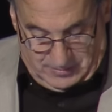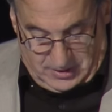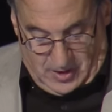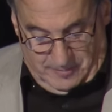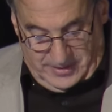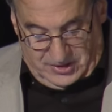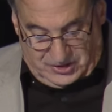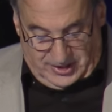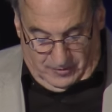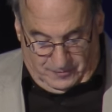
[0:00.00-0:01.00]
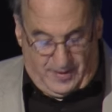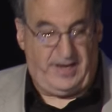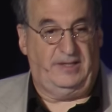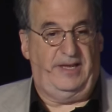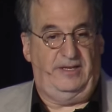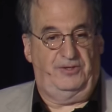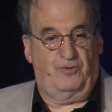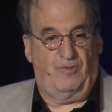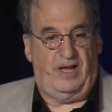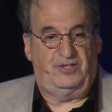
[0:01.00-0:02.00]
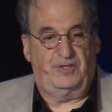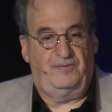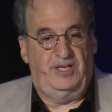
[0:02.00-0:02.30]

The government itself violated the rights of